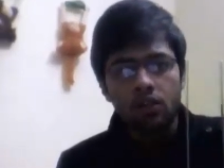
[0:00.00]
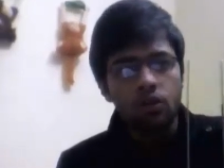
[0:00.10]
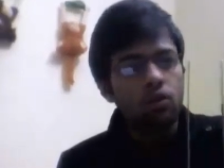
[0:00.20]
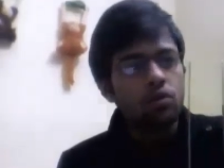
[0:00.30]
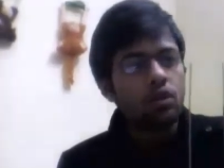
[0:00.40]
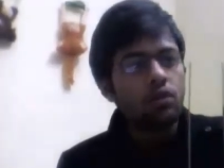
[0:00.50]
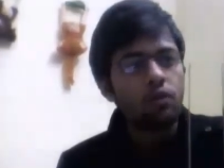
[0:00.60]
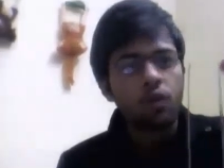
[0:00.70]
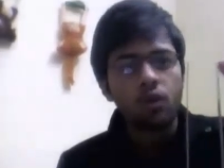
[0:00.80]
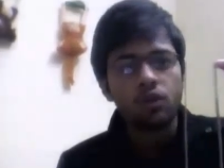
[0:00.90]
you know the
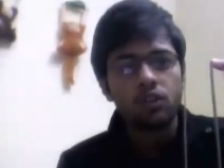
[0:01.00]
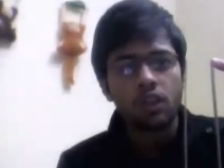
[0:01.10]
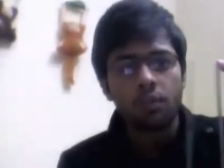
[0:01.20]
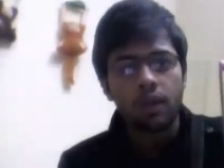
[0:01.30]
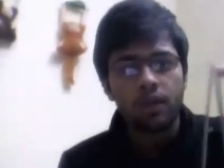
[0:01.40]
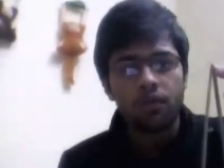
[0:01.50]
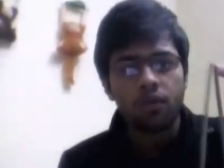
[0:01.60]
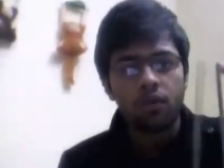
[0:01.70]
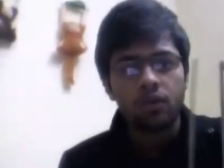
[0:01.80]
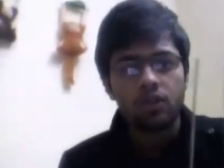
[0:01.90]
force applied
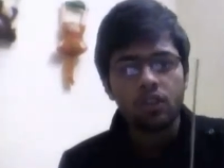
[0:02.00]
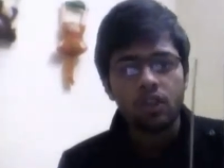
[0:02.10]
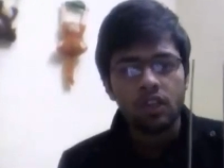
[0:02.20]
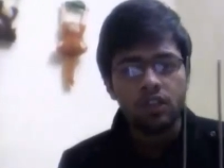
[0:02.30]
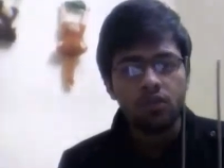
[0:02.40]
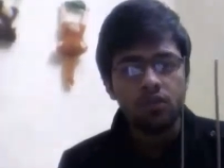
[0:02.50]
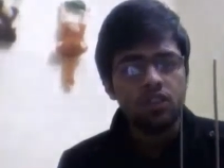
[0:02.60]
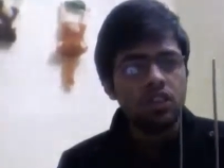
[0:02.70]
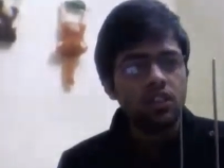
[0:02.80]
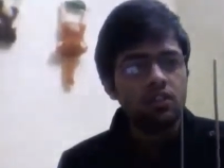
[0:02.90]
force into
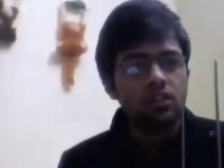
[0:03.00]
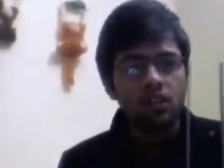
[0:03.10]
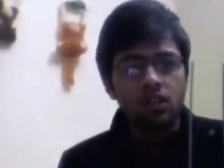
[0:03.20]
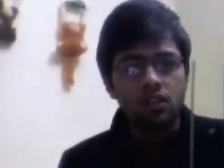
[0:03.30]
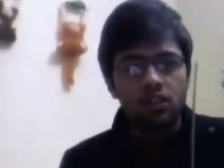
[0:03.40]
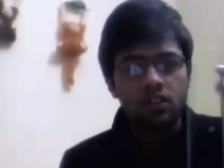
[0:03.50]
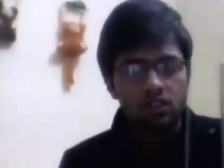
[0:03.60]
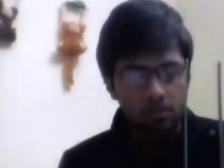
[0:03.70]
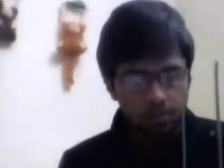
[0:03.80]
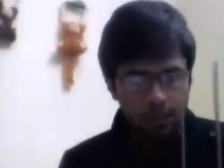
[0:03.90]
distance this
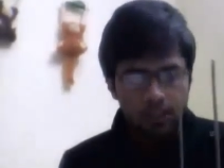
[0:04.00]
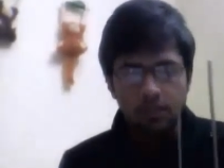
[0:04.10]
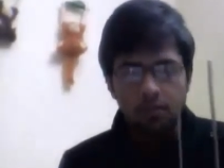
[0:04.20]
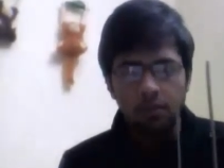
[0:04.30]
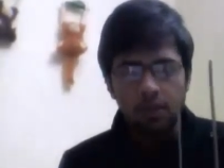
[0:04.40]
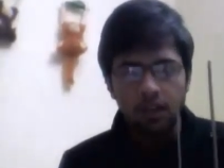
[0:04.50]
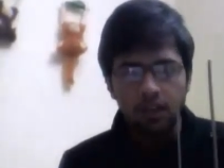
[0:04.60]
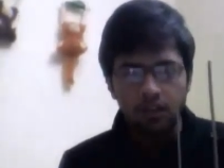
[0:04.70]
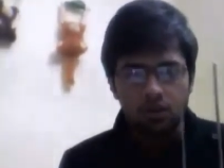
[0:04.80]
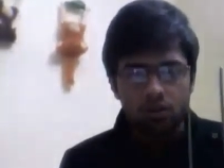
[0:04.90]
is maximum
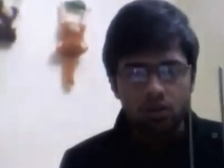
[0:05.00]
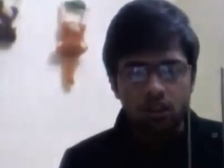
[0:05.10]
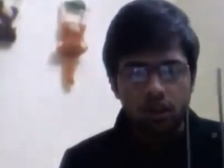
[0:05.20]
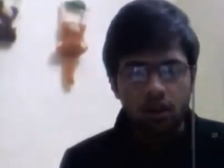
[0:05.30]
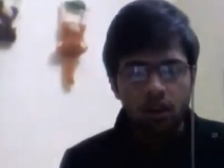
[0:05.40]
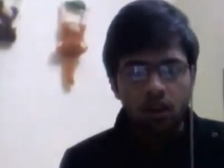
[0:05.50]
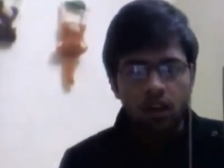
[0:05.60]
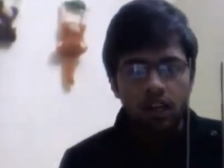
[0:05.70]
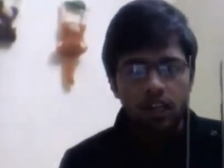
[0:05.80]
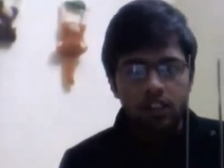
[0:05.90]
here so the
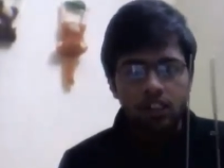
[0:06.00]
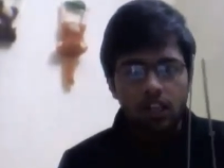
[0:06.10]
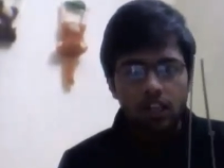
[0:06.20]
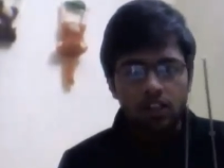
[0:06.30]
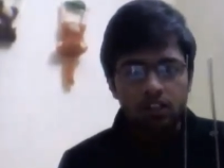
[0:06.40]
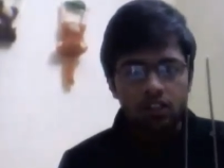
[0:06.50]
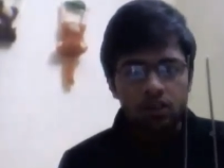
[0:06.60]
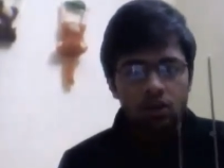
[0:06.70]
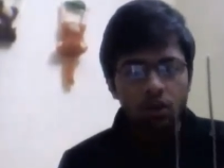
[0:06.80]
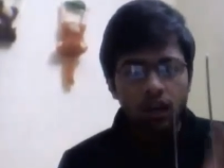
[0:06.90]
elastic energy
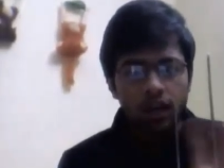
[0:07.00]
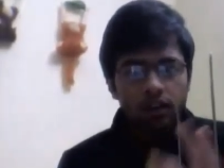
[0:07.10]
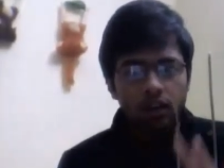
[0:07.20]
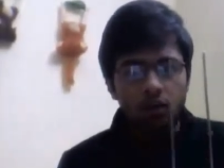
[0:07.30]
stored at the